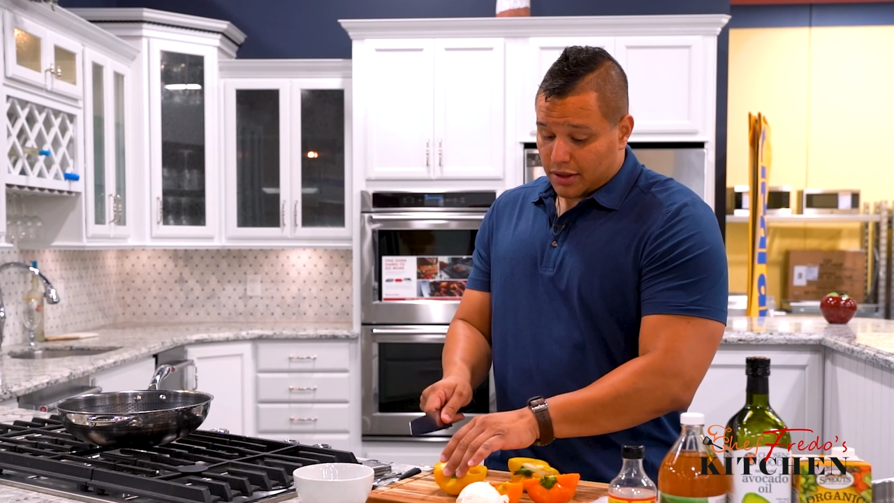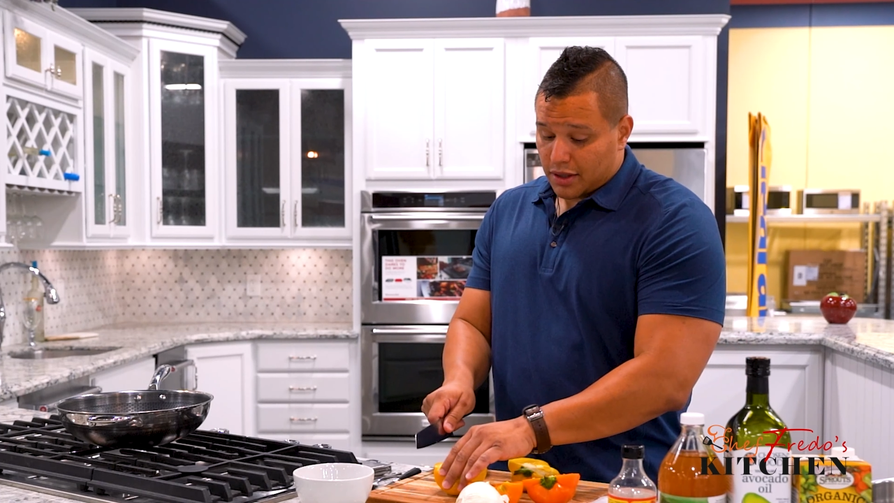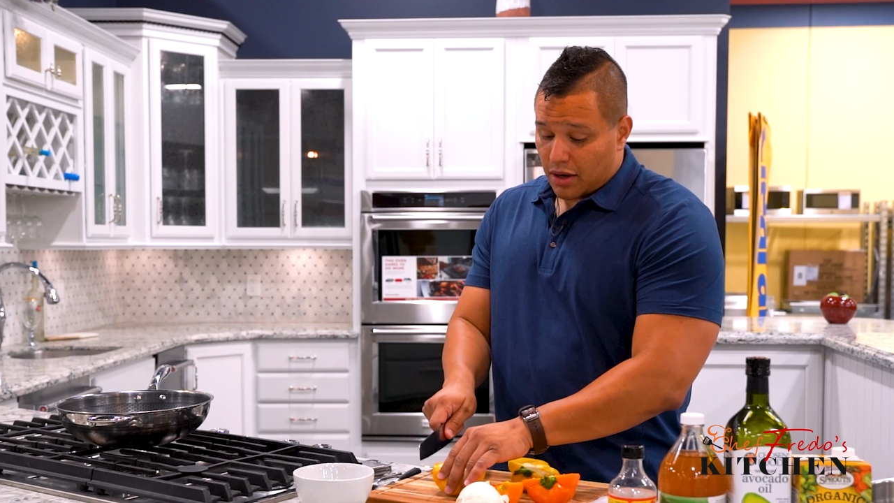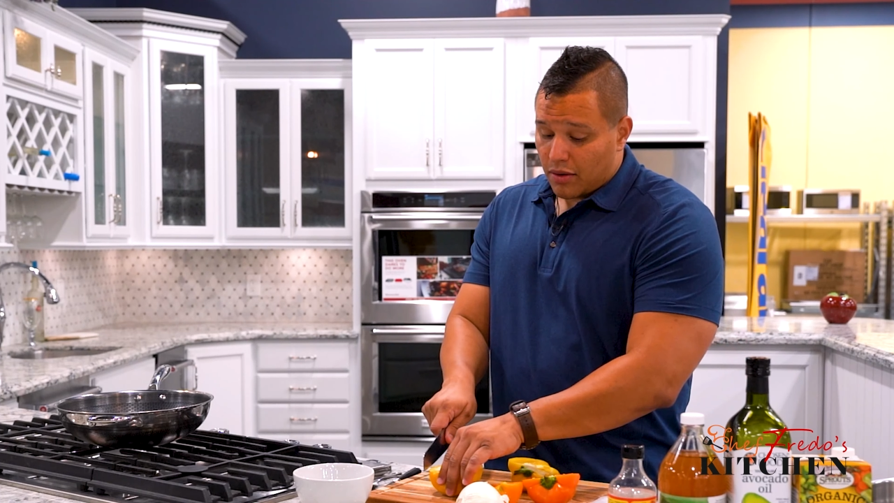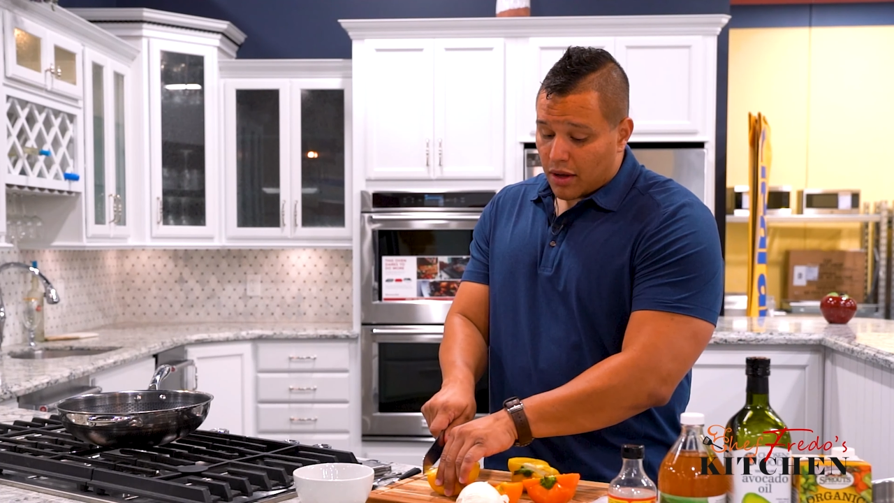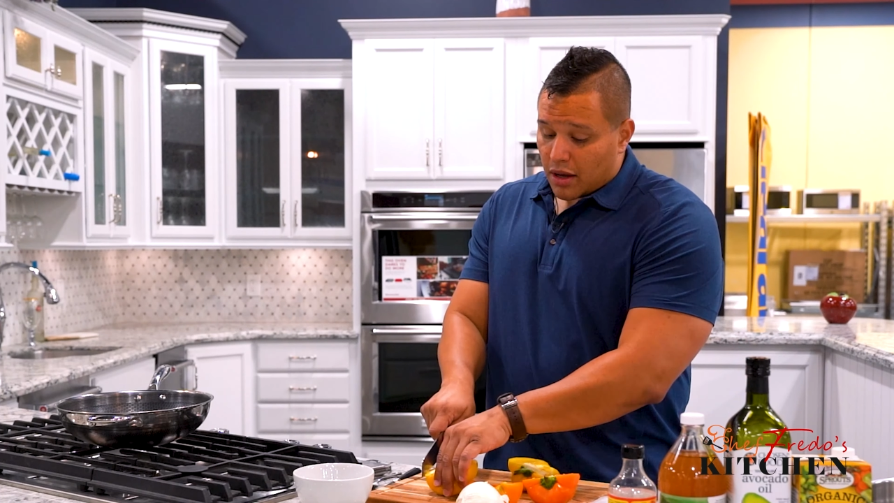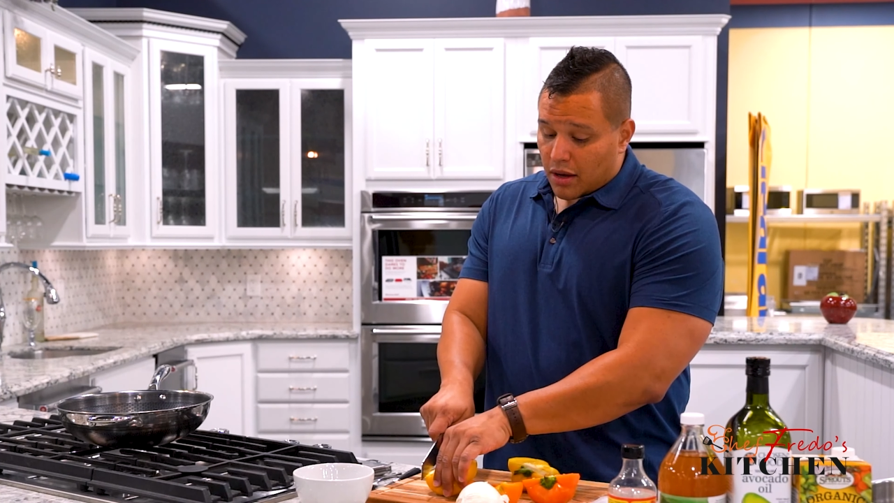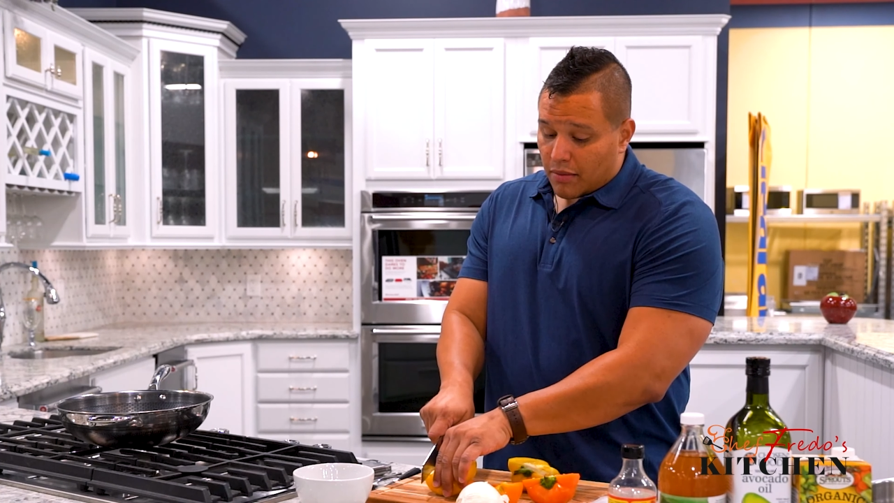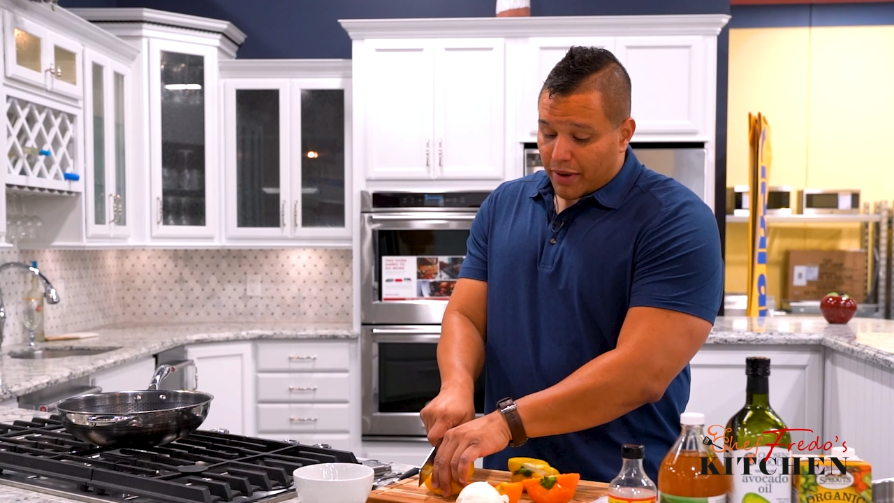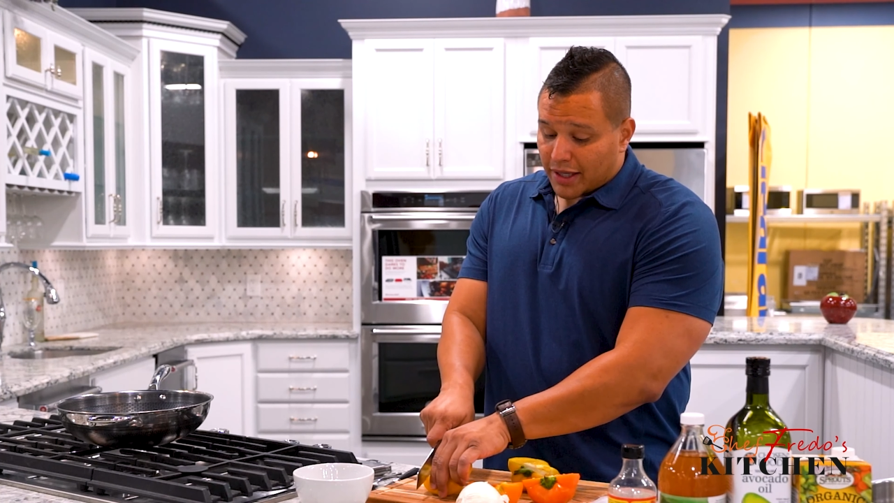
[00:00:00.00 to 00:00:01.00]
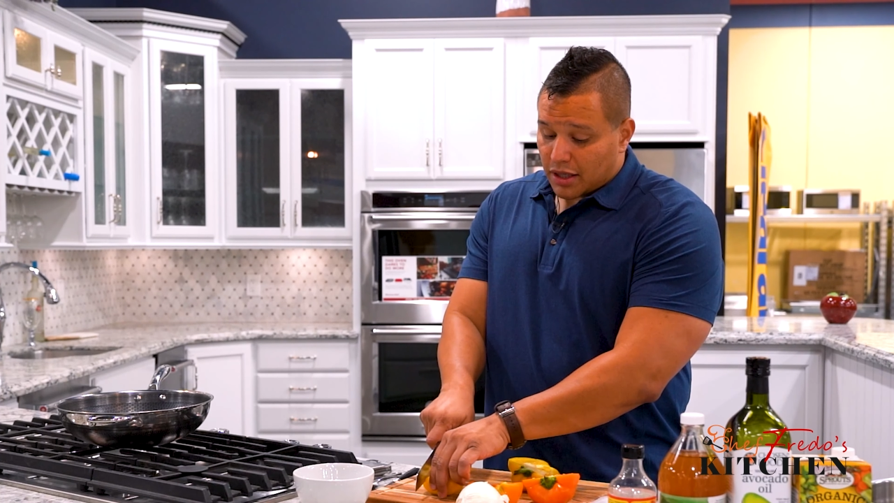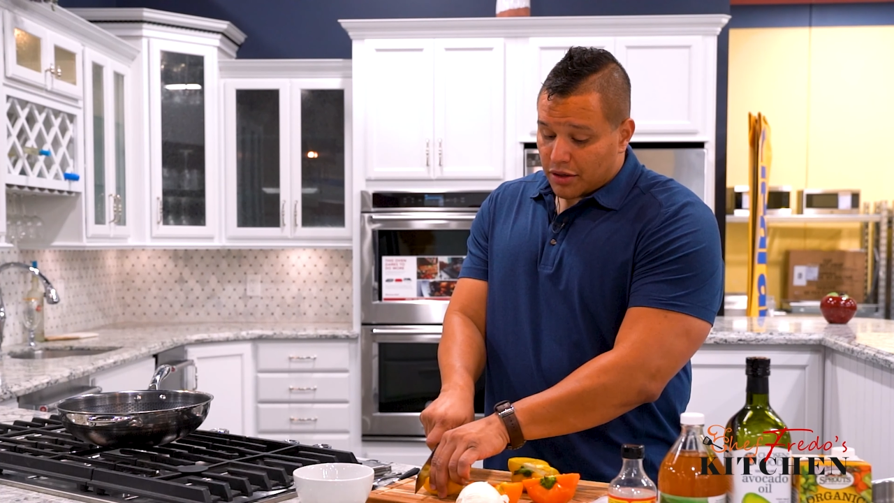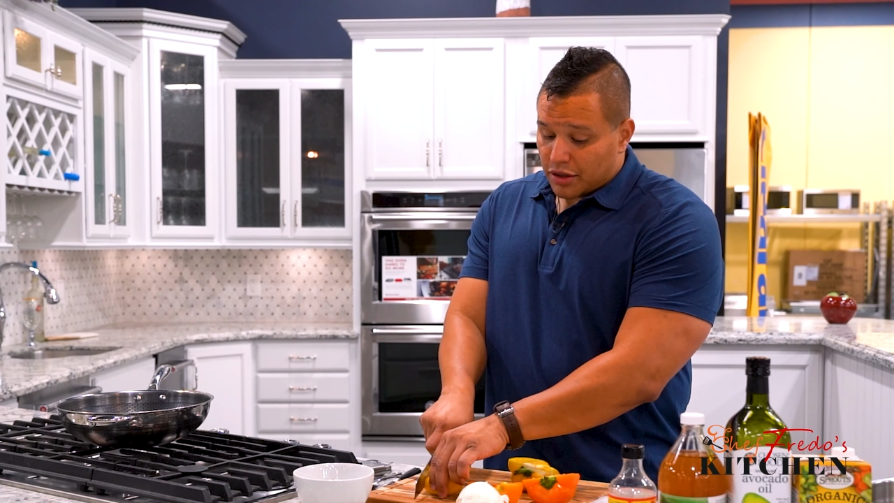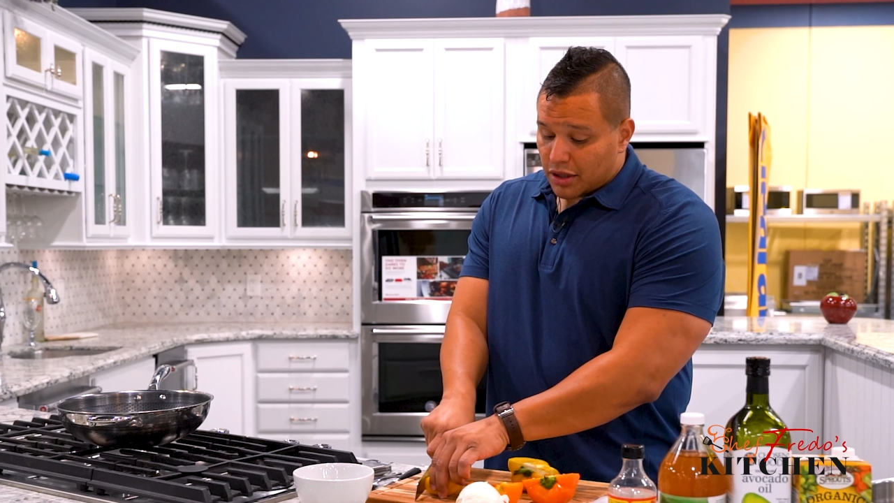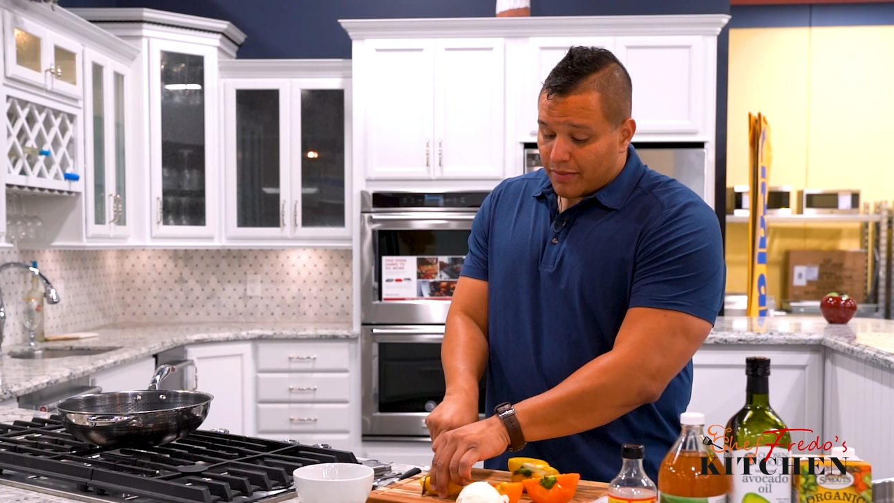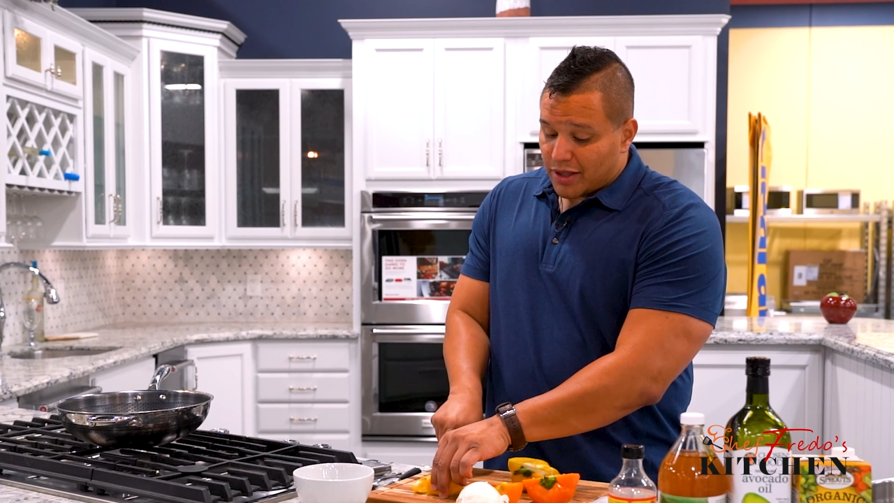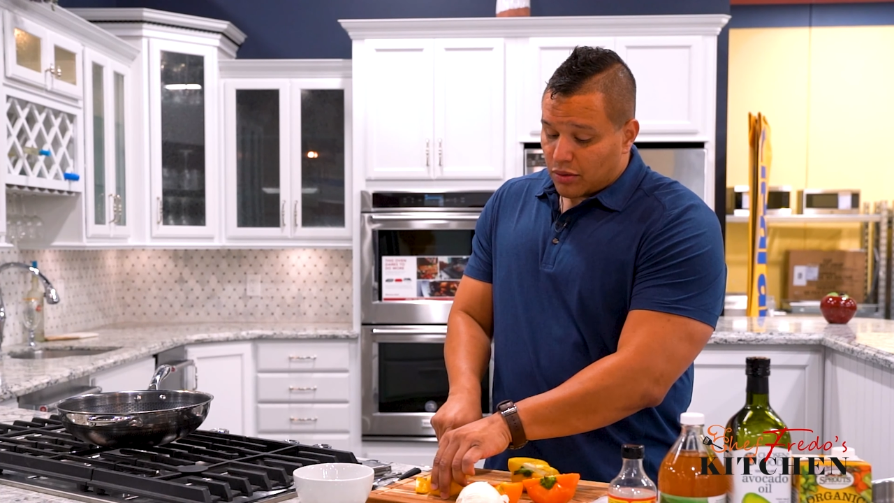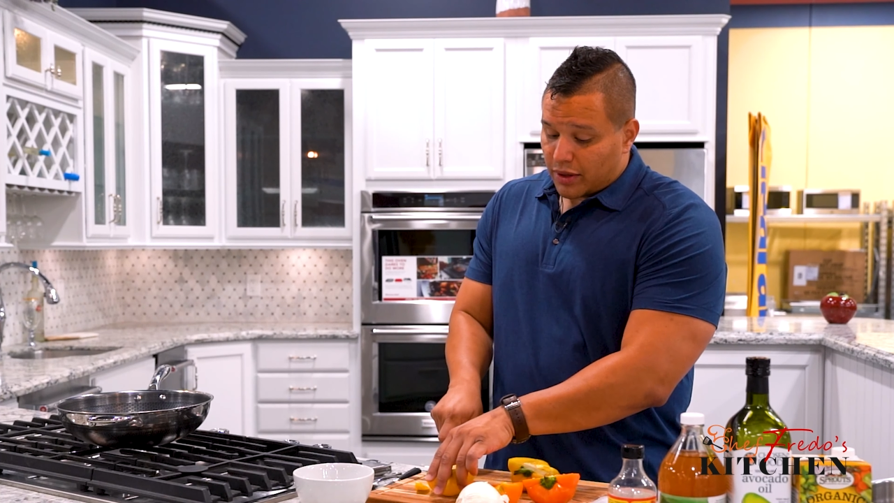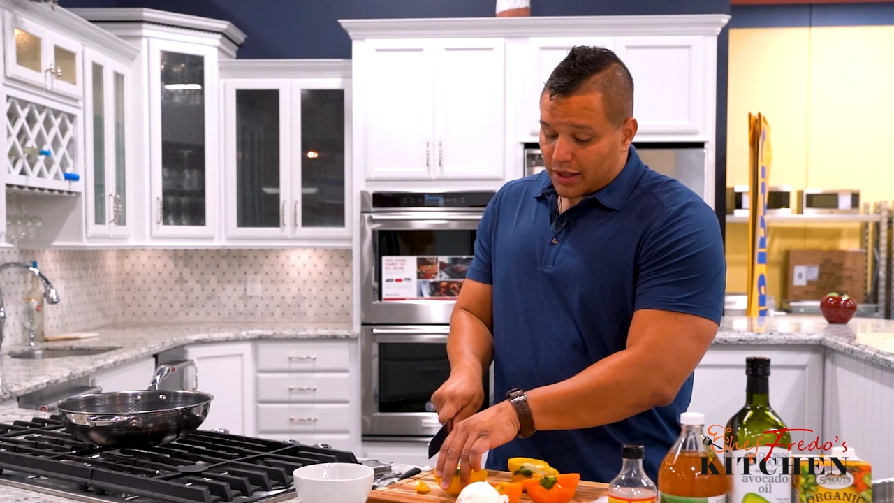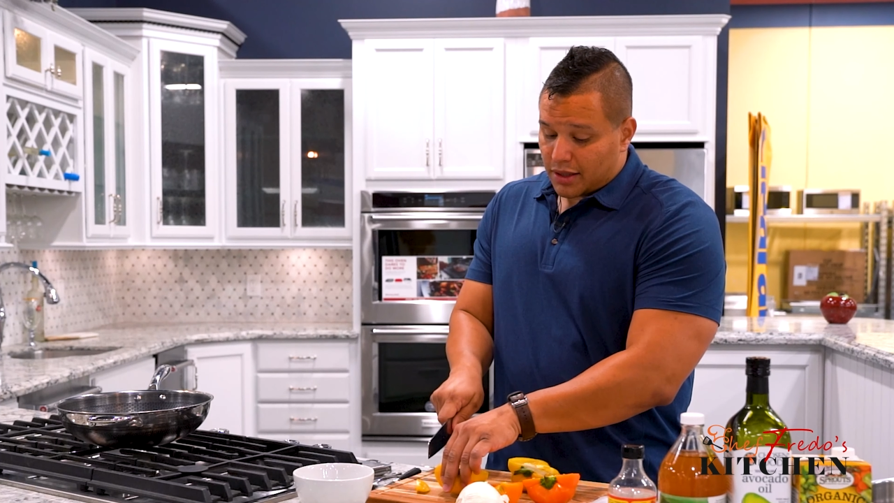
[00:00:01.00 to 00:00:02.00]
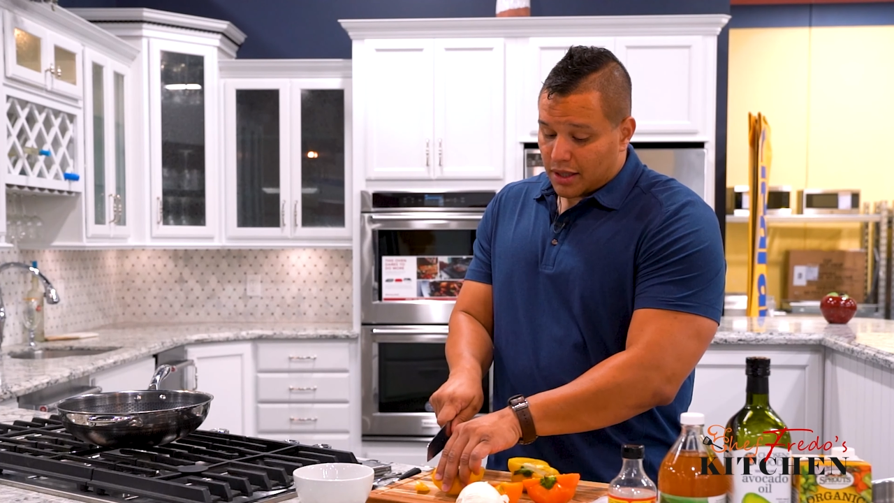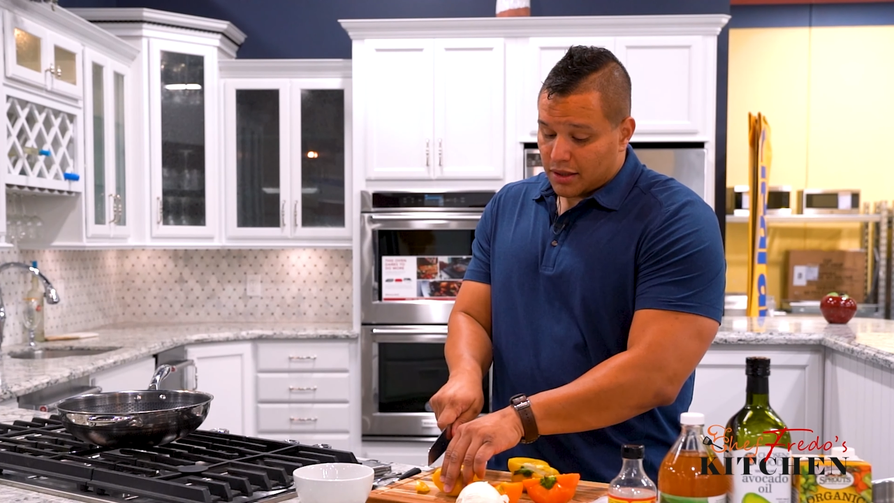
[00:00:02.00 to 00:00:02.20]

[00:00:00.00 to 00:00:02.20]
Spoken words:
So basically, there's gonna be juliennes.